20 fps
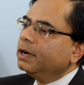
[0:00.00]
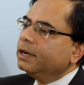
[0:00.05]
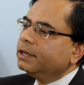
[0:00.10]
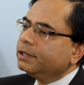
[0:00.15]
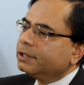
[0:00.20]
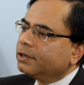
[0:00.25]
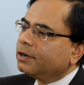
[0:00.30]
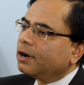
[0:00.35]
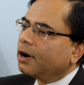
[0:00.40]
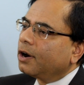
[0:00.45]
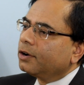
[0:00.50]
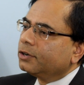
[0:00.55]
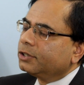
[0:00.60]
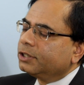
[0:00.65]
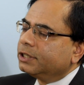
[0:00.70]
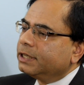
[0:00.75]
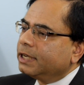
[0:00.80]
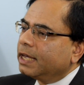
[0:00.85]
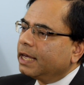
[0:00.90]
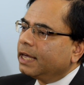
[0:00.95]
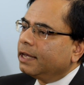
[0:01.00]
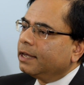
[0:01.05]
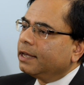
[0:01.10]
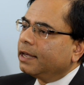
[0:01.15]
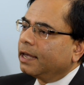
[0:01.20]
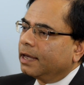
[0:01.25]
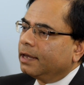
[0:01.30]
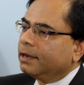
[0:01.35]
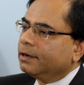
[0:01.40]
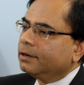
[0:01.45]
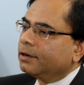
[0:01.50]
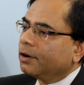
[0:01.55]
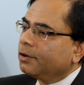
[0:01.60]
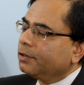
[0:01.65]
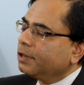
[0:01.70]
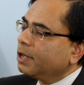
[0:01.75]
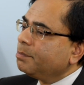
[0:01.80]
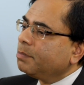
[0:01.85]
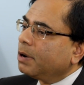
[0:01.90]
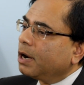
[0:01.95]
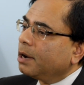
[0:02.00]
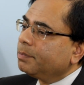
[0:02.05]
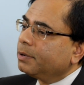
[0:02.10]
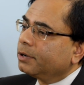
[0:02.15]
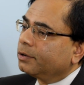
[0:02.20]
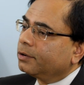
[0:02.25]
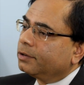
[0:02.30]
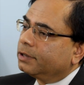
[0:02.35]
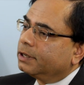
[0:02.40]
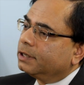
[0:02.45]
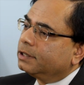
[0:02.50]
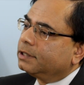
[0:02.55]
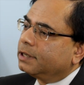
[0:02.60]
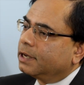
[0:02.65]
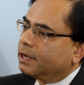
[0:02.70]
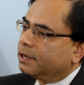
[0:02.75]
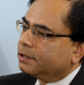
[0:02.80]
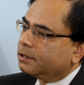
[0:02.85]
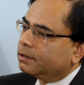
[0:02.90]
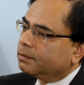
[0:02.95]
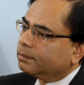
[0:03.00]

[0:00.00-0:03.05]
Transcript: is an RCA, and are they popular these days?